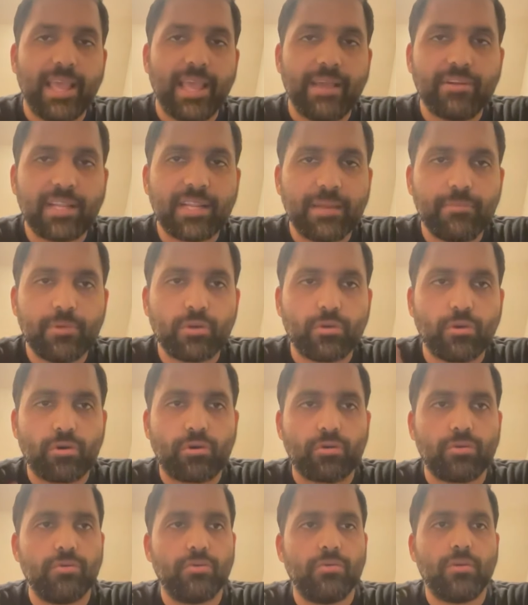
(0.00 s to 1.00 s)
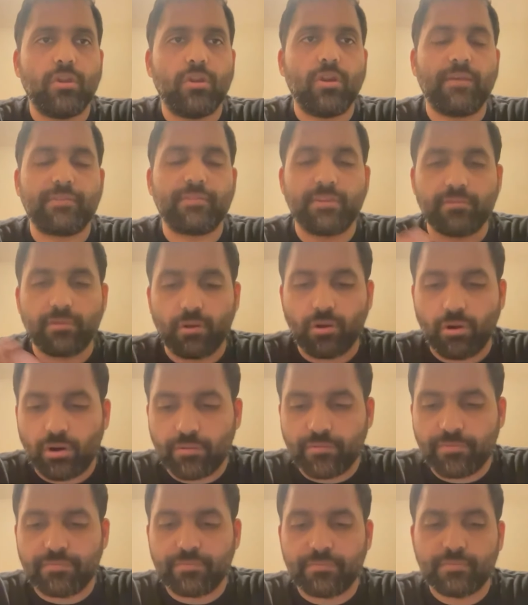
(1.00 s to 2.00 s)
Every time you go to, you know, I've given a
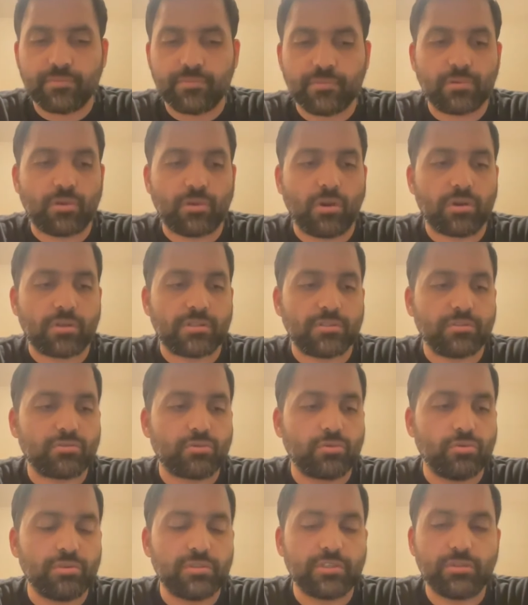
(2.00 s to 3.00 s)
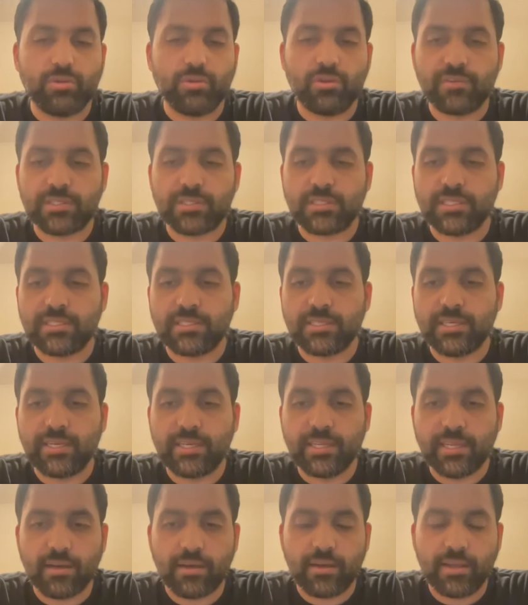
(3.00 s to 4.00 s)
lot of talks in schools and universities in
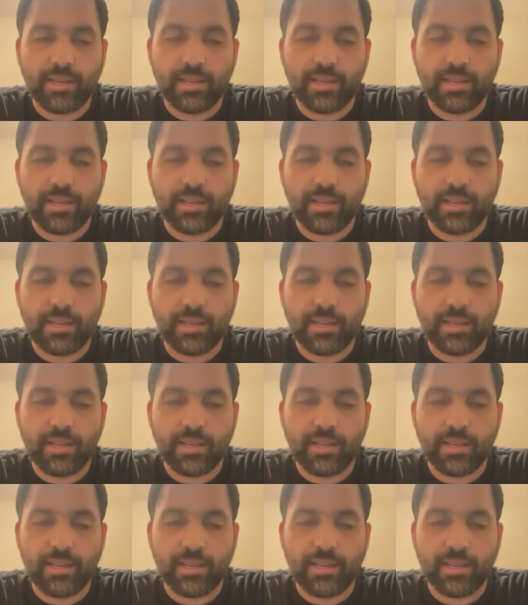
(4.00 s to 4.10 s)
India,